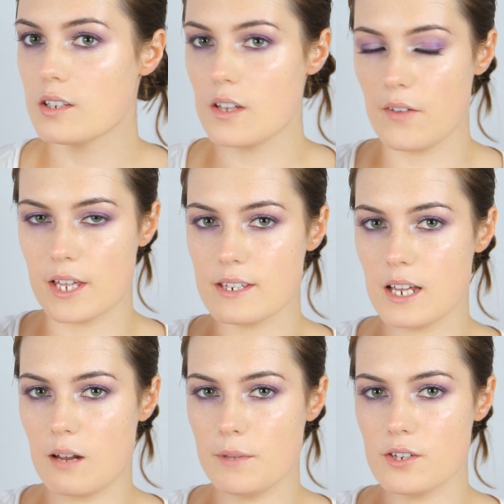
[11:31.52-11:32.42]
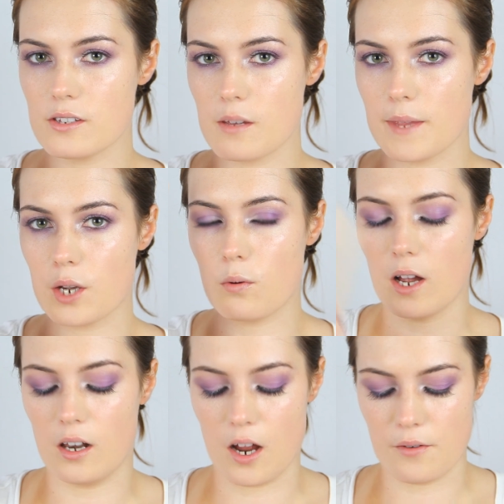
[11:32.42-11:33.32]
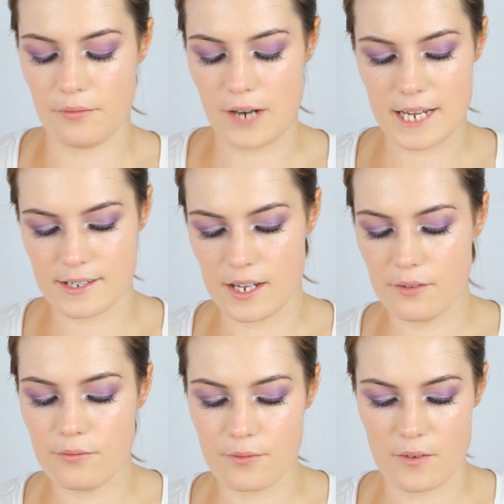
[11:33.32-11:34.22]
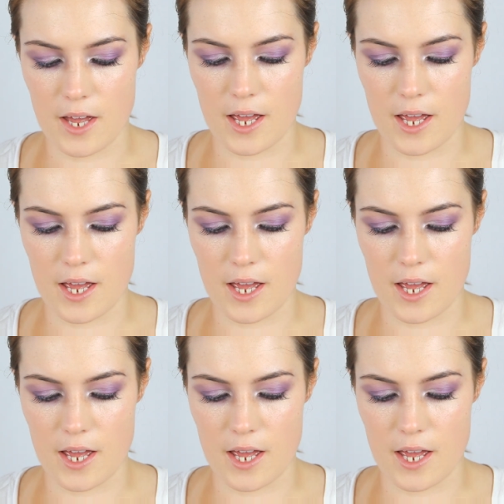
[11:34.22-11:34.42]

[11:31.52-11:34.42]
So for concealer I'm using something quite light reflective.